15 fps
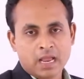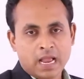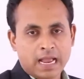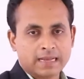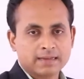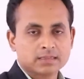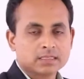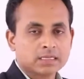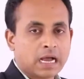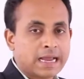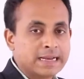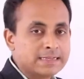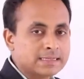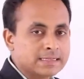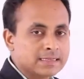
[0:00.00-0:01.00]
And
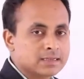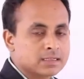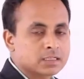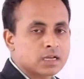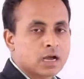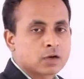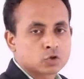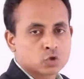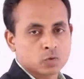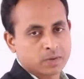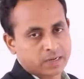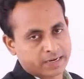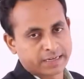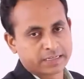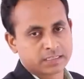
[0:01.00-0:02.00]
I discussed
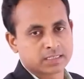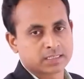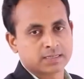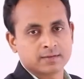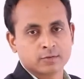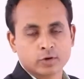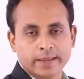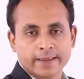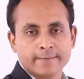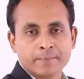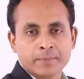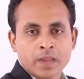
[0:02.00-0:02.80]
October rates, okay?